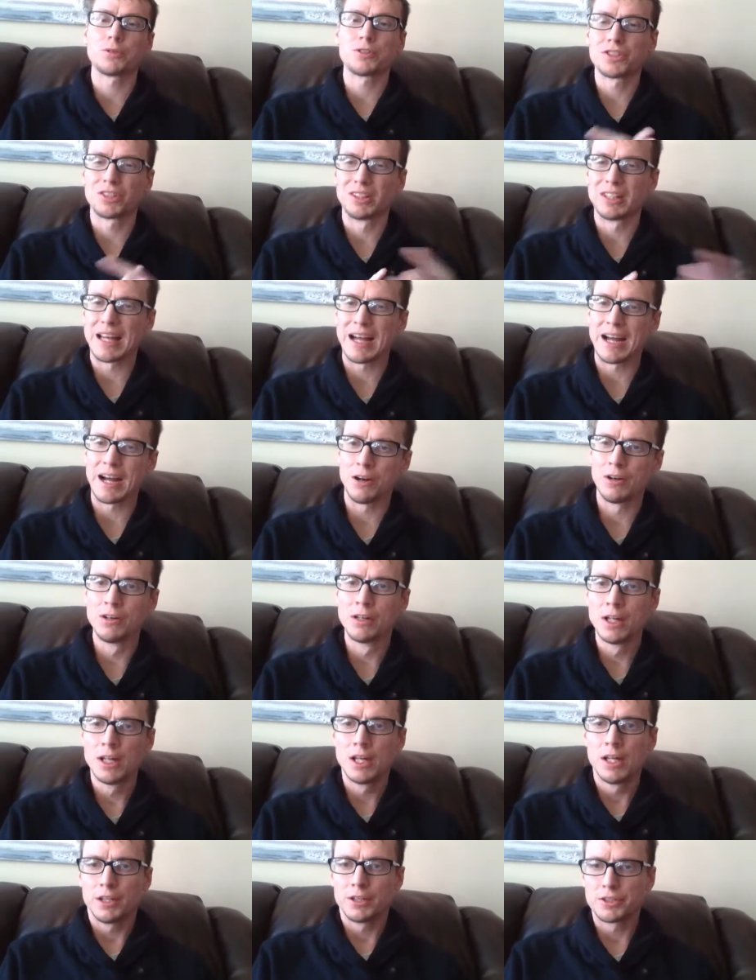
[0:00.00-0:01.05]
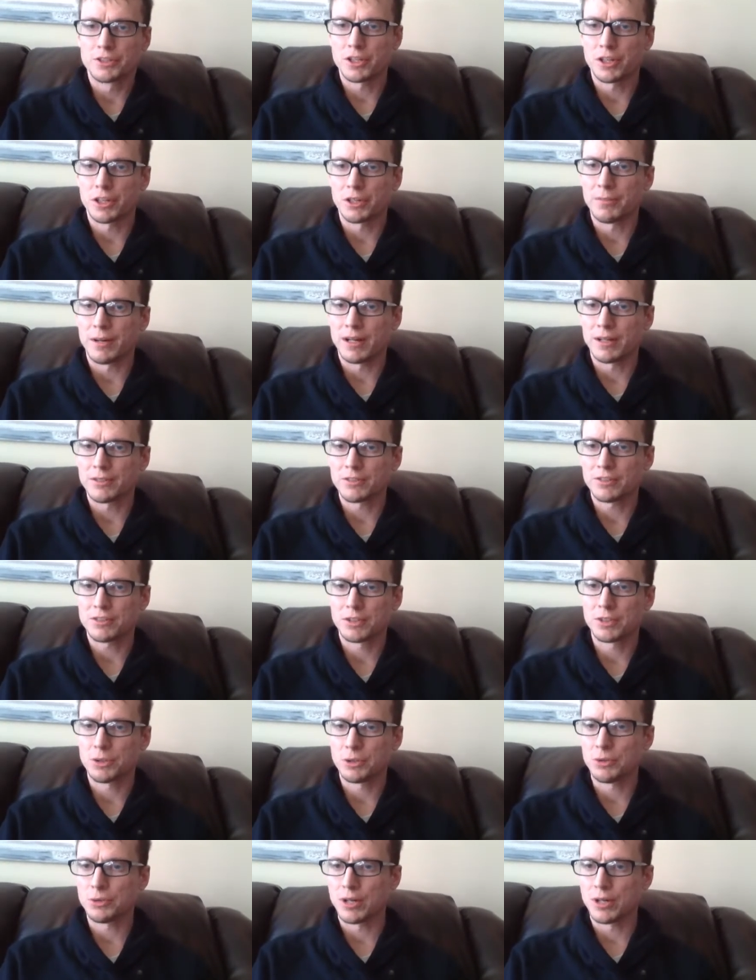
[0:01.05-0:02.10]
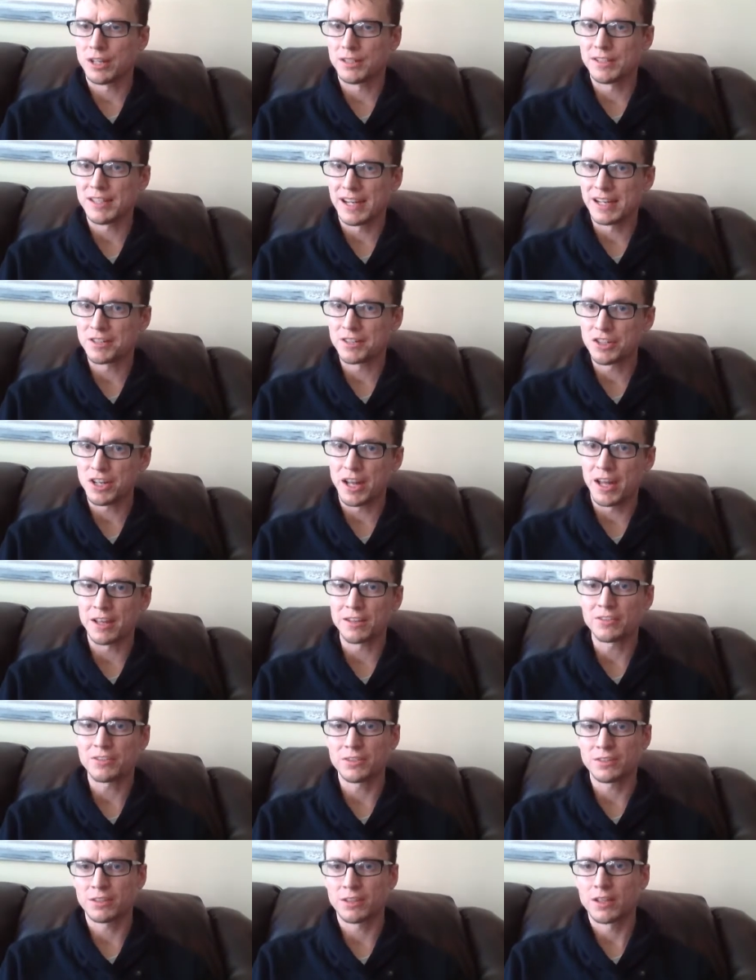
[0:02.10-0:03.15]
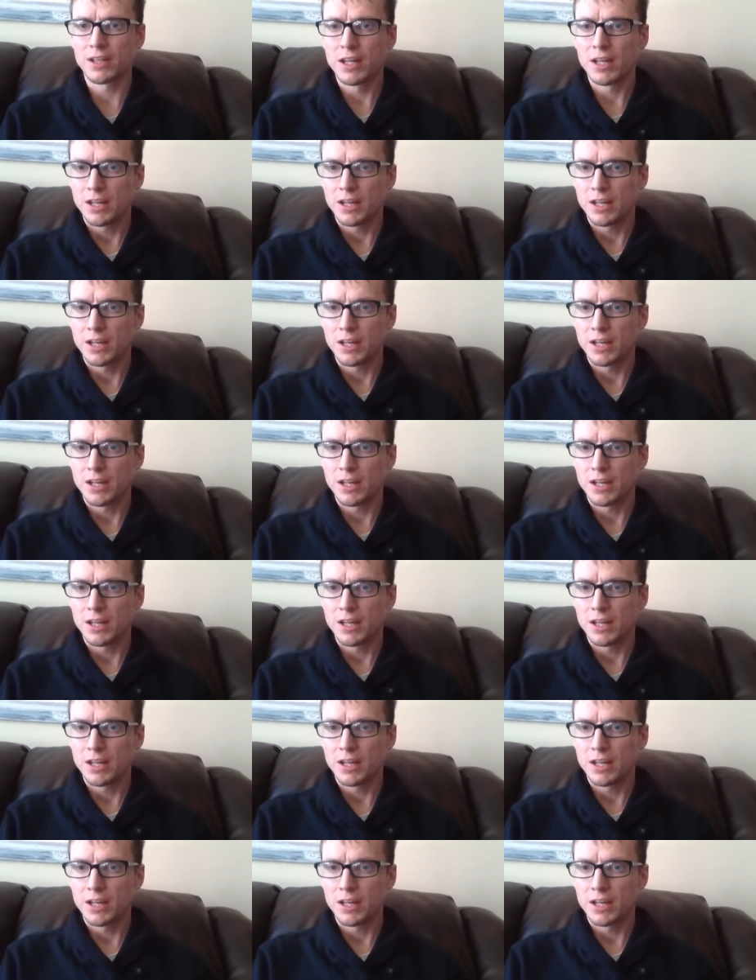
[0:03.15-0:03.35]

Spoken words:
which allow the termites to digest